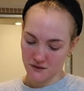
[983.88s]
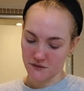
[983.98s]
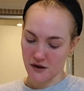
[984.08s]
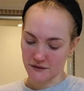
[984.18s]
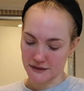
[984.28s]

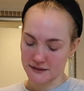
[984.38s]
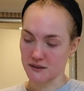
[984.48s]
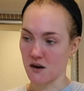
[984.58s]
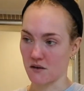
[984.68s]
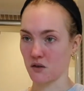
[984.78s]
very
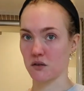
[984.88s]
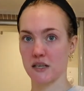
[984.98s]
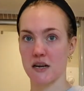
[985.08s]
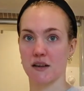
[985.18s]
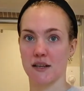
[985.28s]
start of
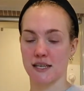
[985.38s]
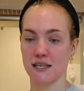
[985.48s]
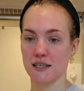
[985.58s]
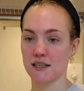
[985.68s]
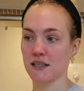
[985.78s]
lockdown, I
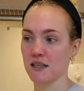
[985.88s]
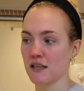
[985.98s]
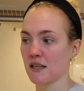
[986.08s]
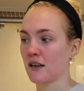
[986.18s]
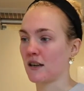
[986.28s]
think.
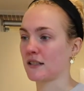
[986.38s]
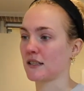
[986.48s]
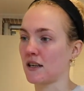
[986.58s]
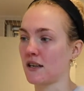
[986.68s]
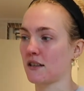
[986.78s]
I
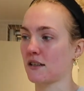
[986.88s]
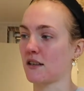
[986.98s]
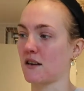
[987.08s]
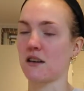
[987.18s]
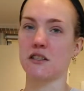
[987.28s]
did like
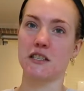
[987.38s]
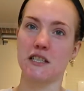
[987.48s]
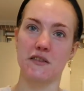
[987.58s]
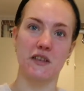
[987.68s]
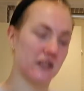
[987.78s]
an IGTV,
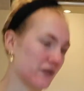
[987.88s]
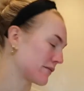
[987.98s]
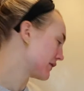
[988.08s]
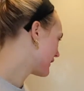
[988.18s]
do you remember when